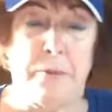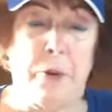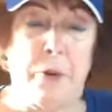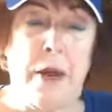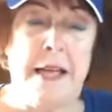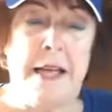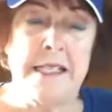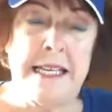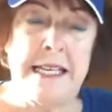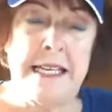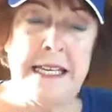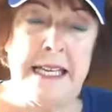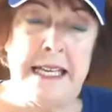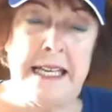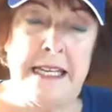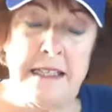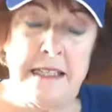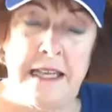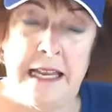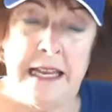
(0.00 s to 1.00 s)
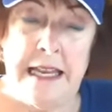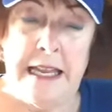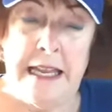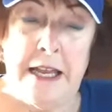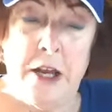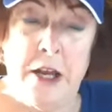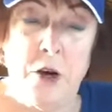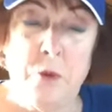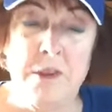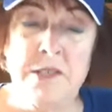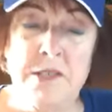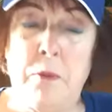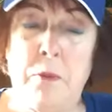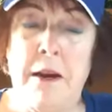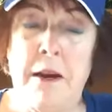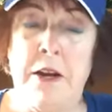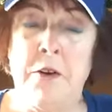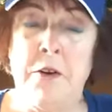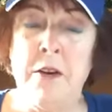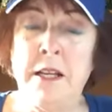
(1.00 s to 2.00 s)
The president was
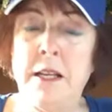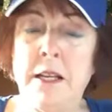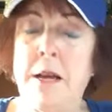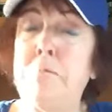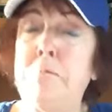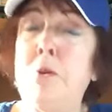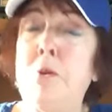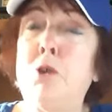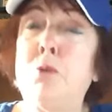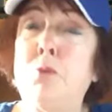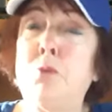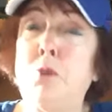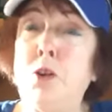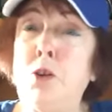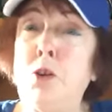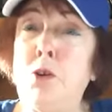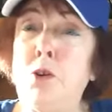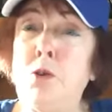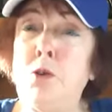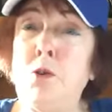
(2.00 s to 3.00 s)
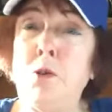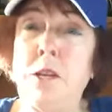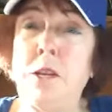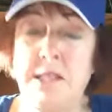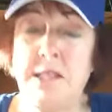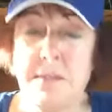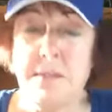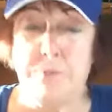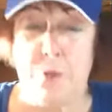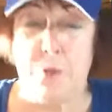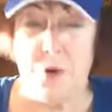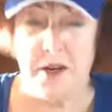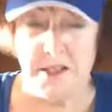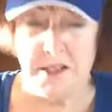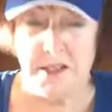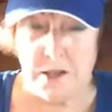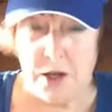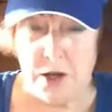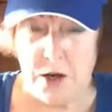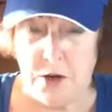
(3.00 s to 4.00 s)
wearing a maroon sports
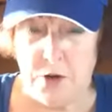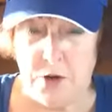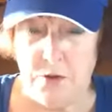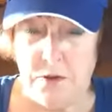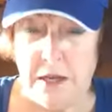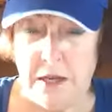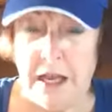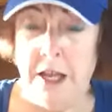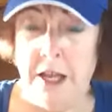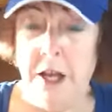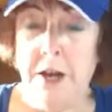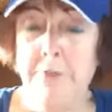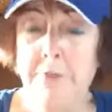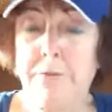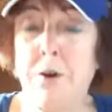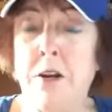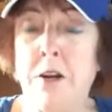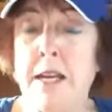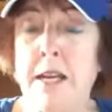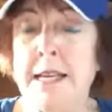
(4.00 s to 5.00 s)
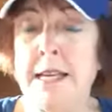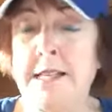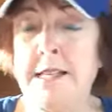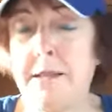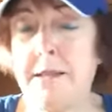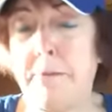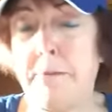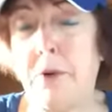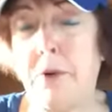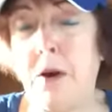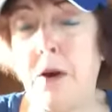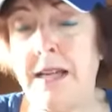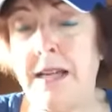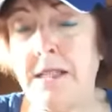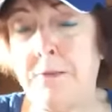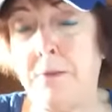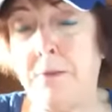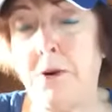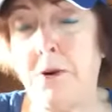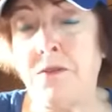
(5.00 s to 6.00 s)
coat for his surprise
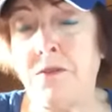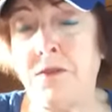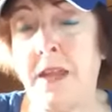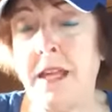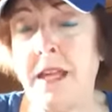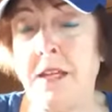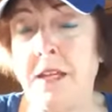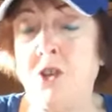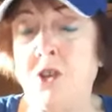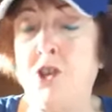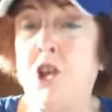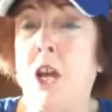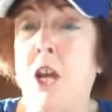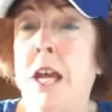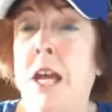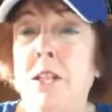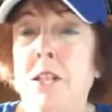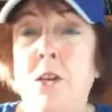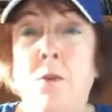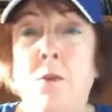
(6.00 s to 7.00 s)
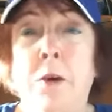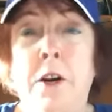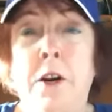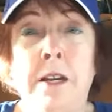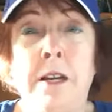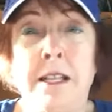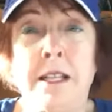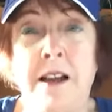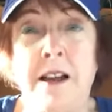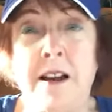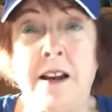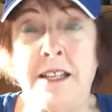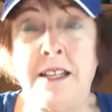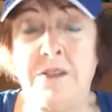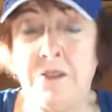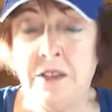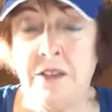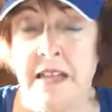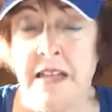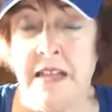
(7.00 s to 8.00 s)
birthday on January 9th,
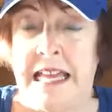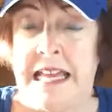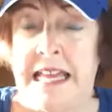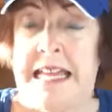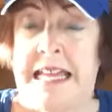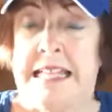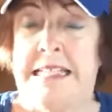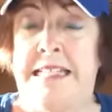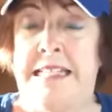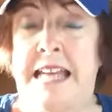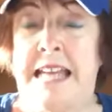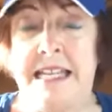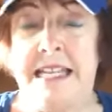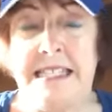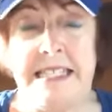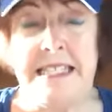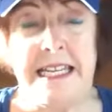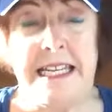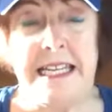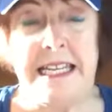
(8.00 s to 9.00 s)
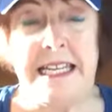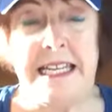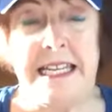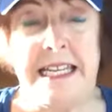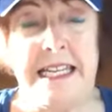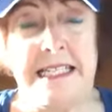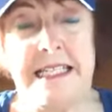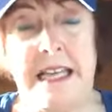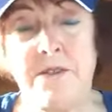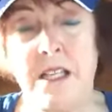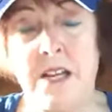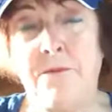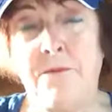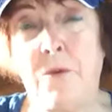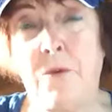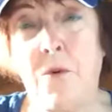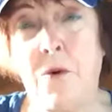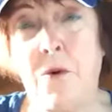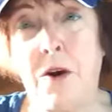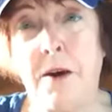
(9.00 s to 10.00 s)

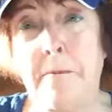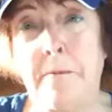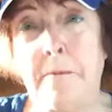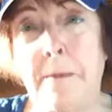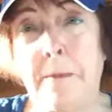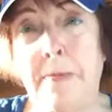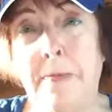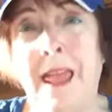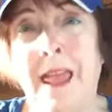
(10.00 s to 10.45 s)
1974.